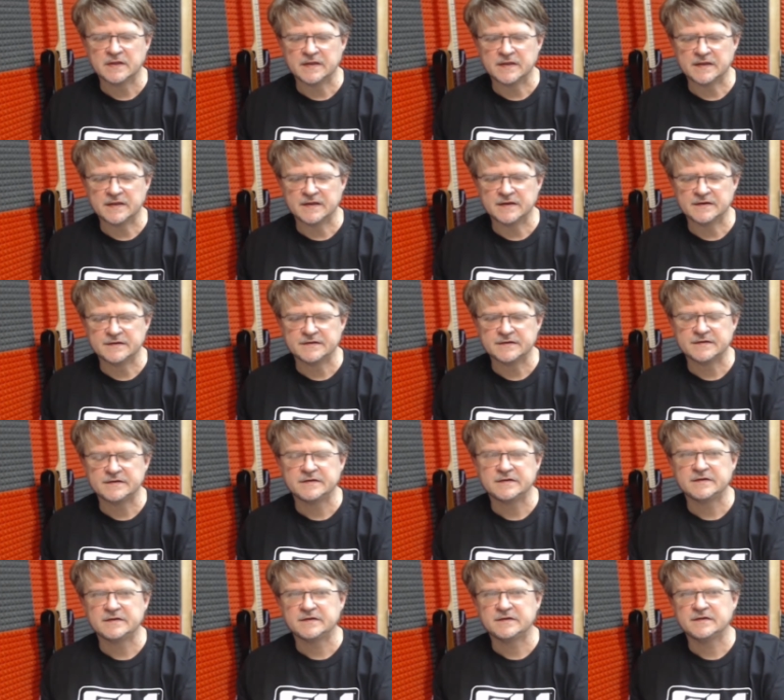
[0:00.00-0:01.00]
and
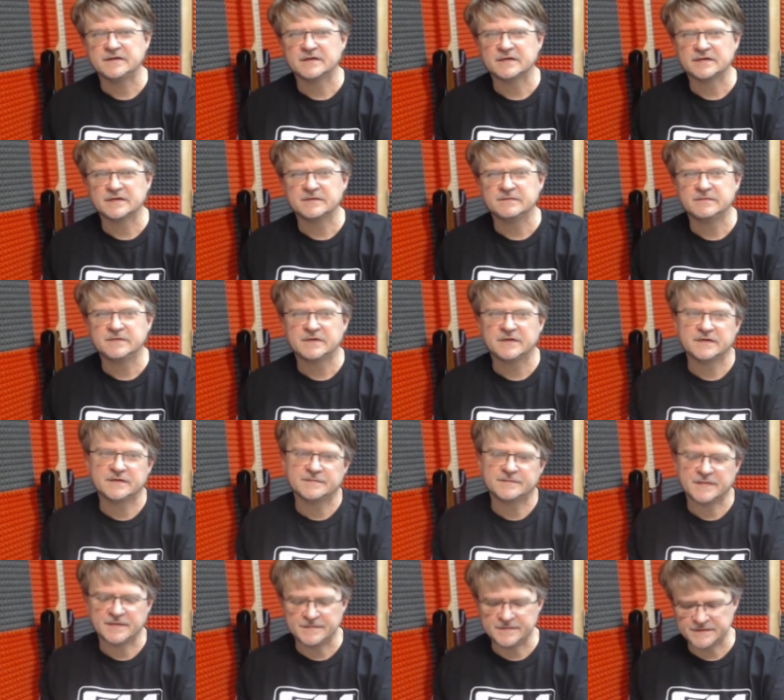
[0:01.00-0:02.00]
it'll
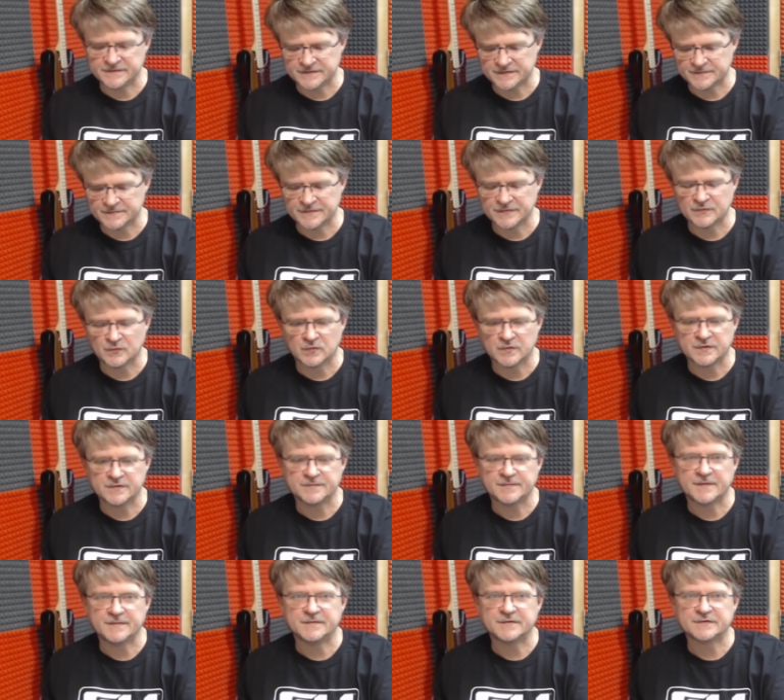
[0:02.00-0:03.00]
alleviate maybe some of the worries.
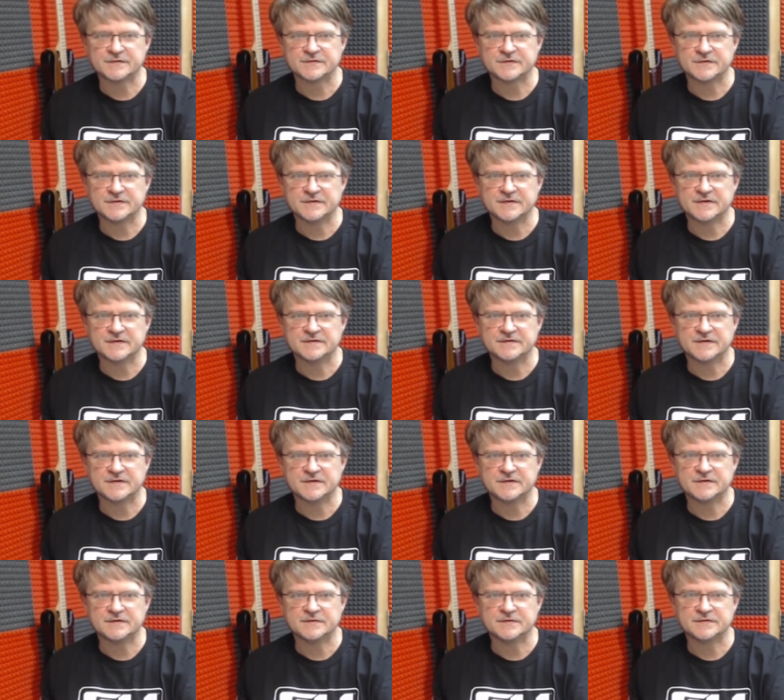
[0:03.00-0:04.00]
Maybe I'll show you guys how
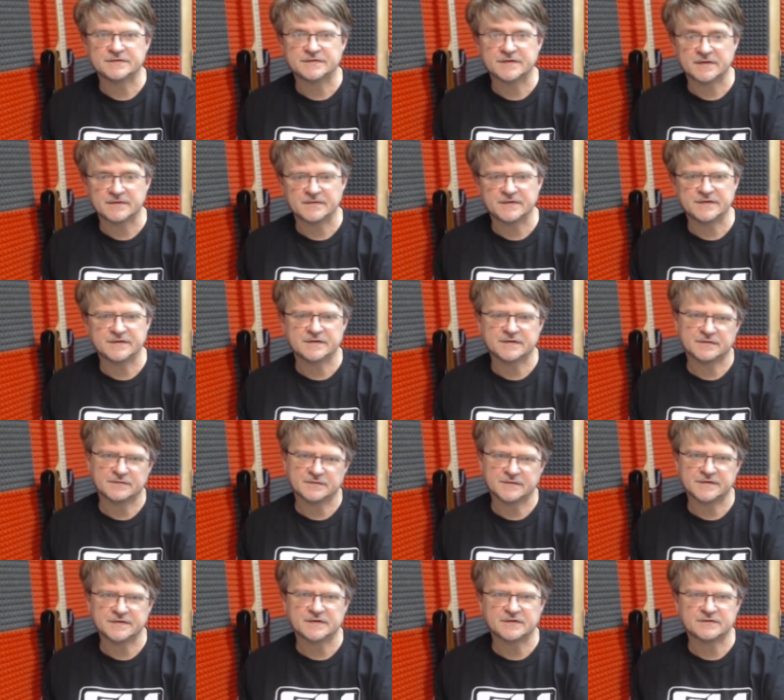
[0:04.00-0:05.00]
to do it, so that way you can
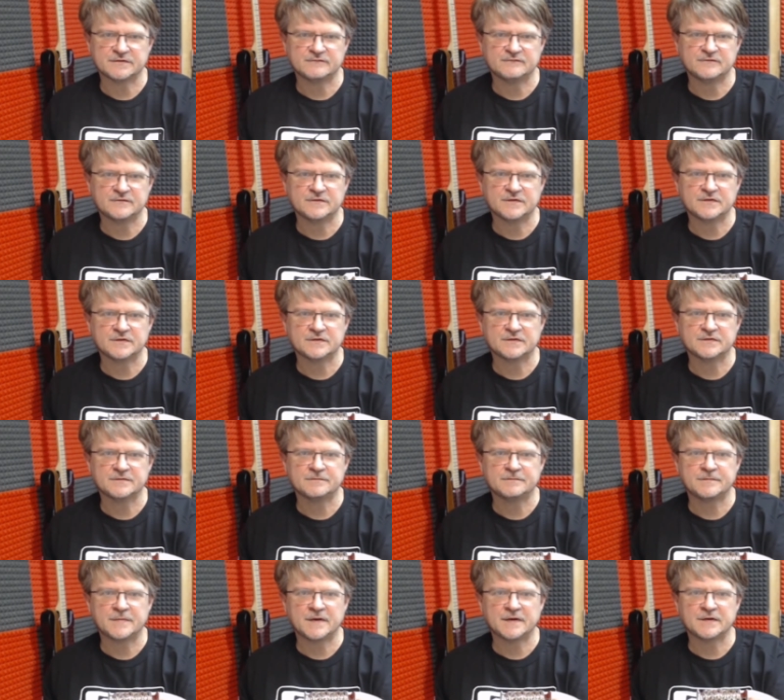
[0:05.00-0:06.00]
reach out to Futon,
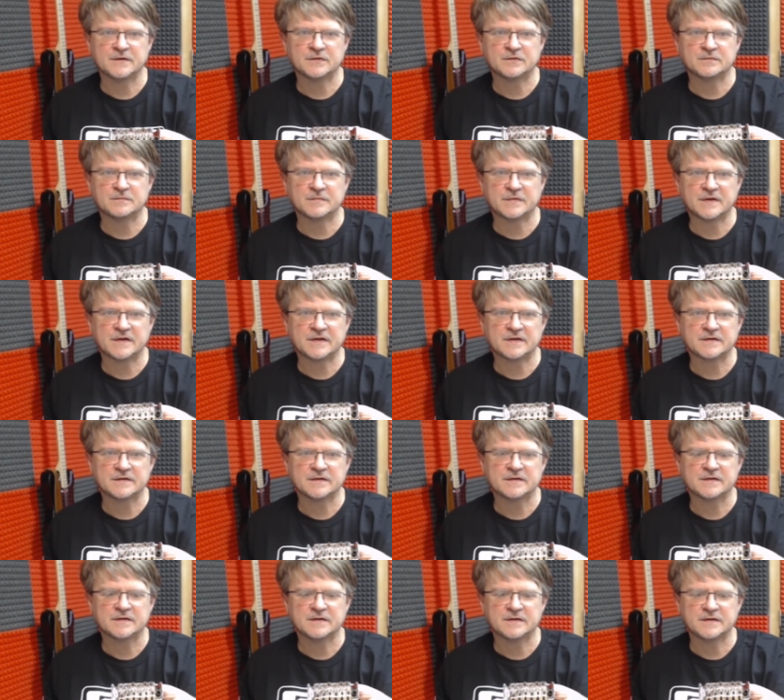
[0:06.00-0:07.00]
buy your own block,
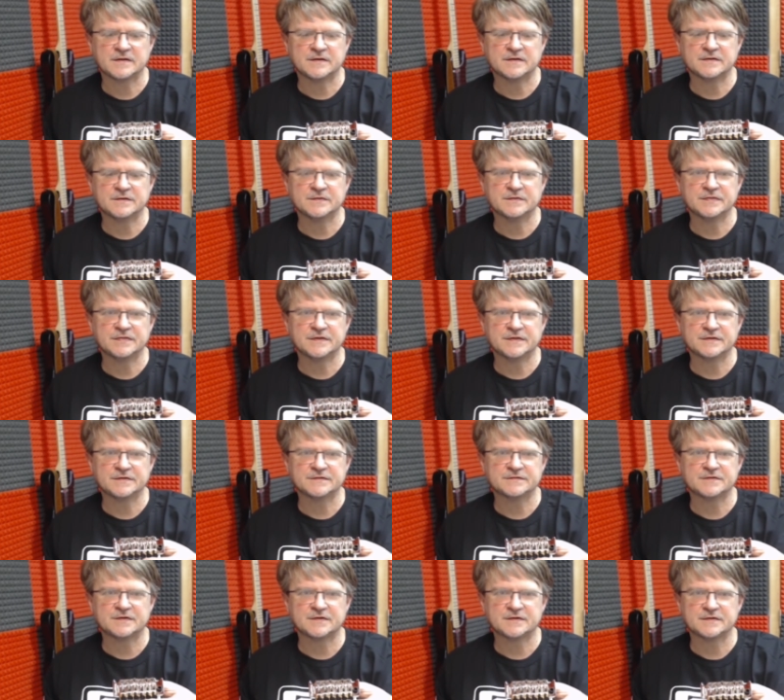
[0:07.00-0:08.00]
and do the
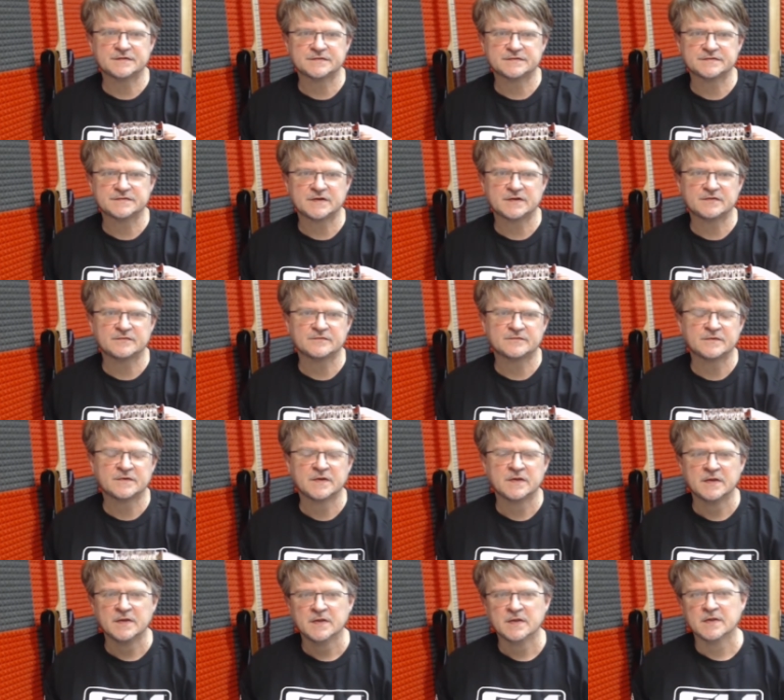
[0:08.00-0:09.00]
install yourself.
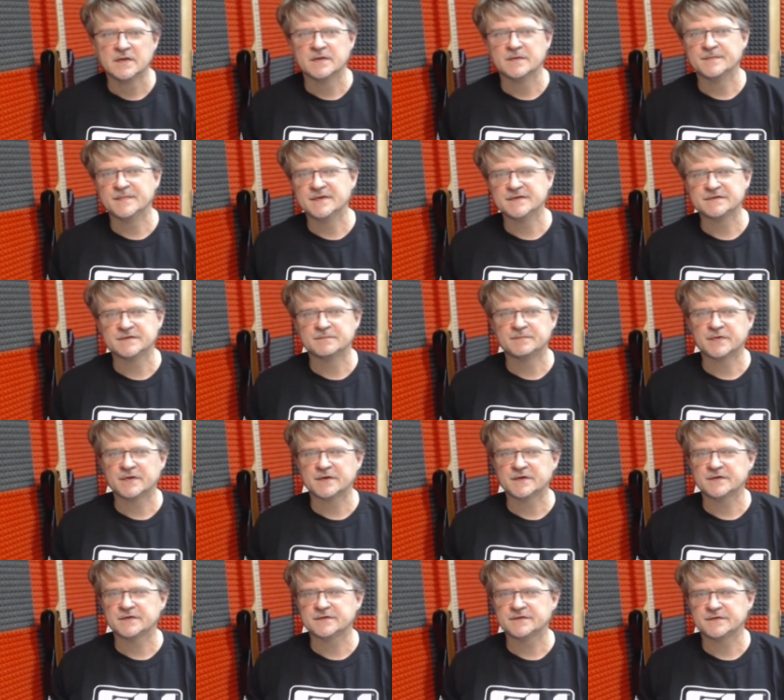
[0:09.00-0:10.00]
Amazing
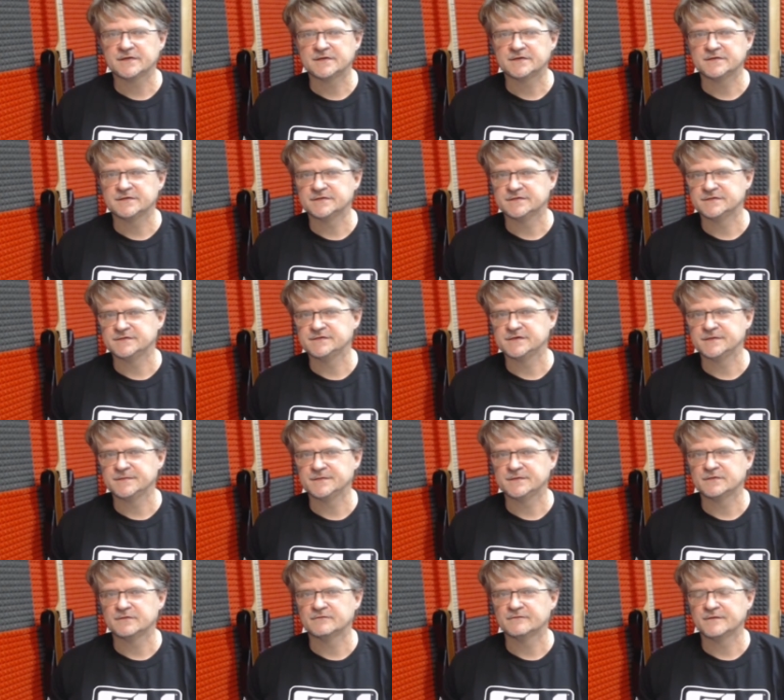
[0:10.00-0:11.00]
players such as
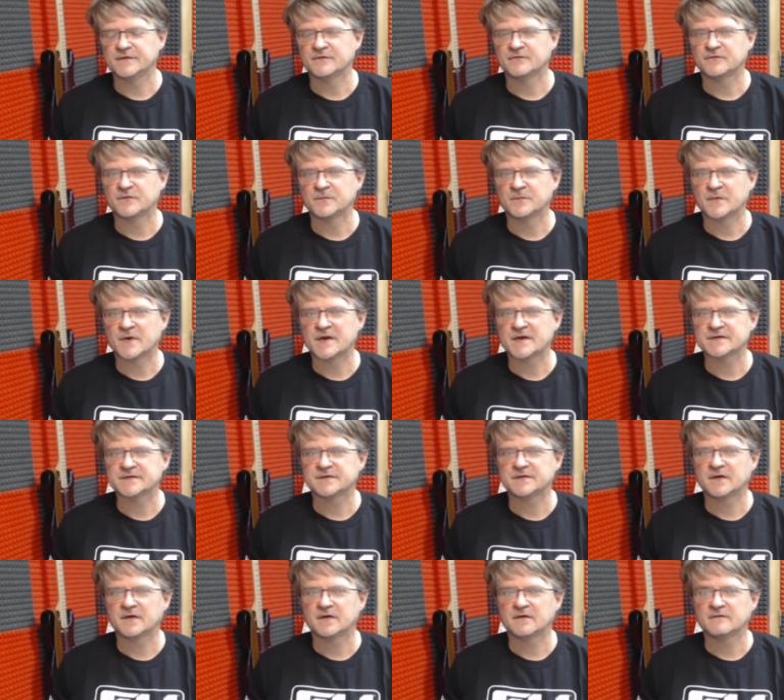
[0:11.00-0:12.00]
Jeannie Trevino from
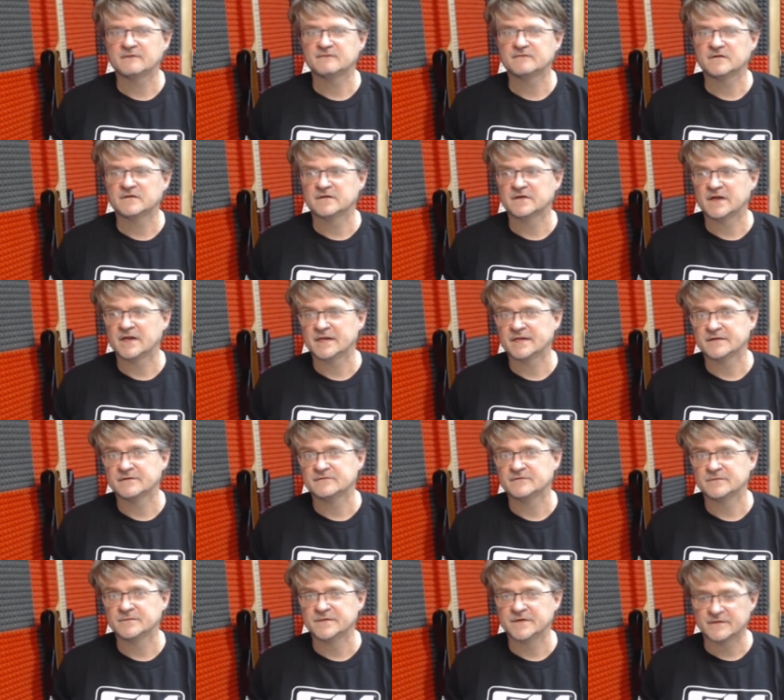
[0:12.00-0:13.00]
Rockstar, Phil
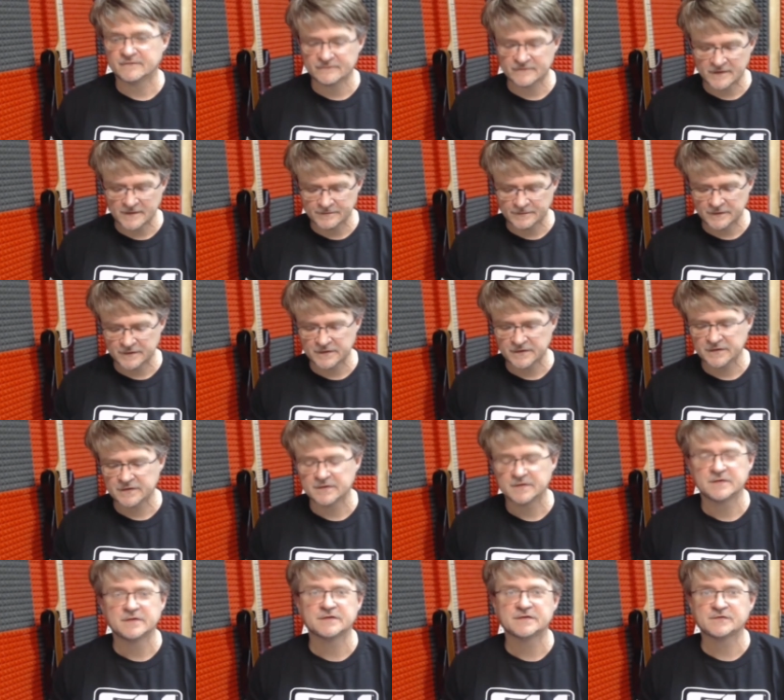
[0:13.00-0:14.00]
Collins from Def Leppard
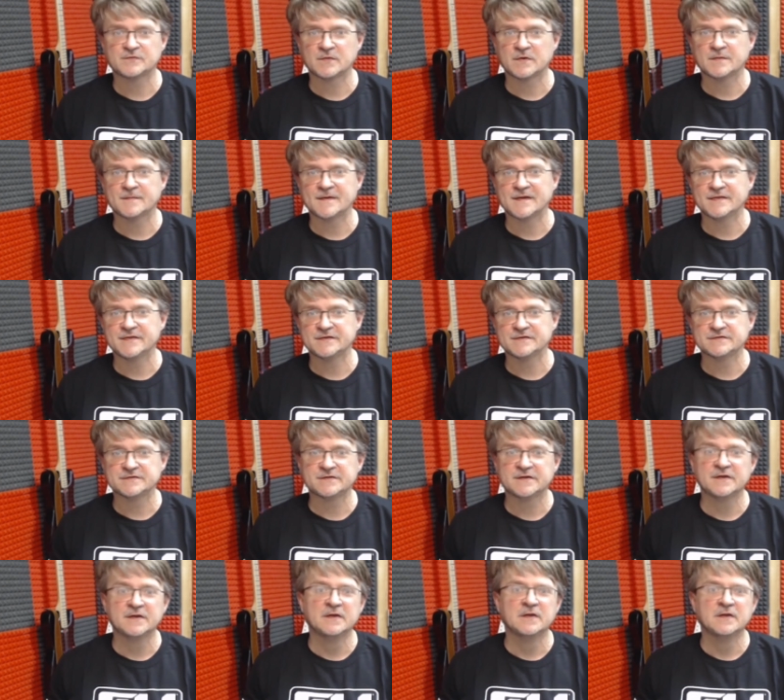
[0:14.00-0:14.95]
swear by these.